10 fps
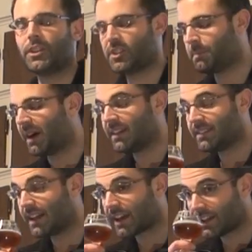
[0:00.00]

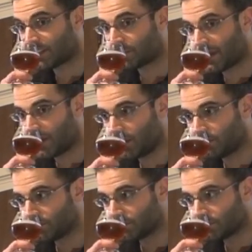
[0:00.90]
spice that I
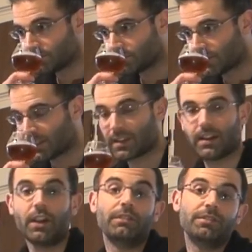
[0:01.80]
smell. It's
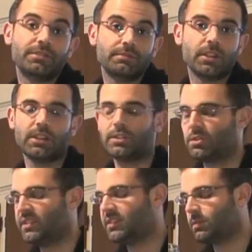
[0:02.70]
kind of a
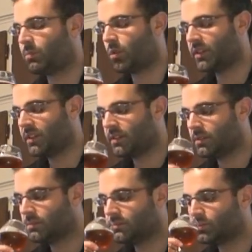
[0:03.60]
little disappointing.
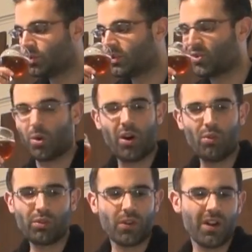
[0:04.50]
So
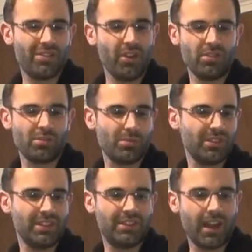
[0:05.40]
overall, it doesn't
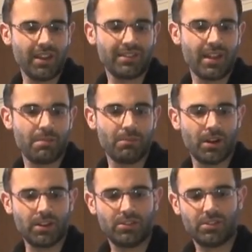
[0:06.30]
really taste that
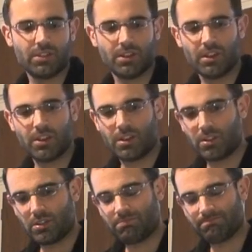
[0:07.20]
much,
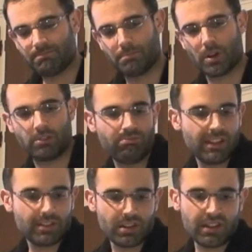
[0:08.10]
but
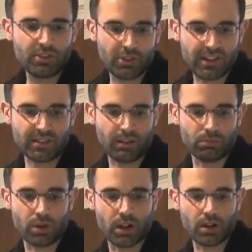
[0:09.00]
it's an interesting
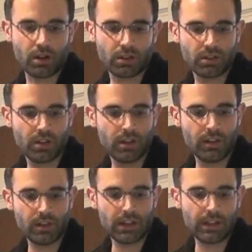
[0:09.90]
product.
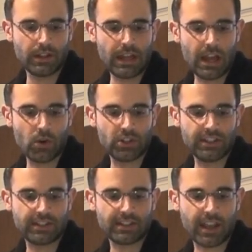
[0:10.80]
I
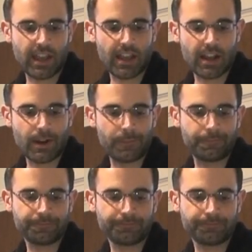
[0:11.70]
would say, I